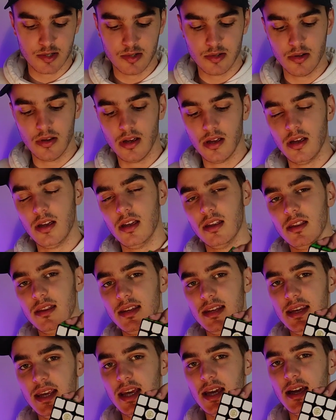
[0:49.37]
to
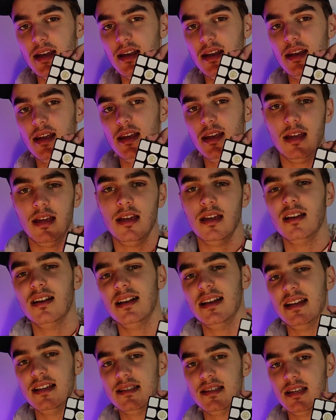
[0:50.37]
the GAN Air
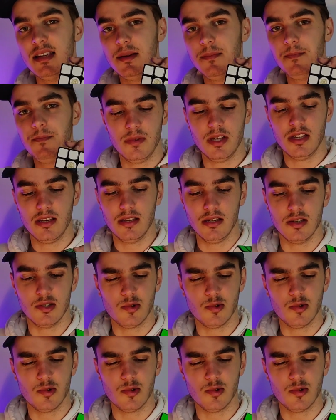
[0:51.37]
SM in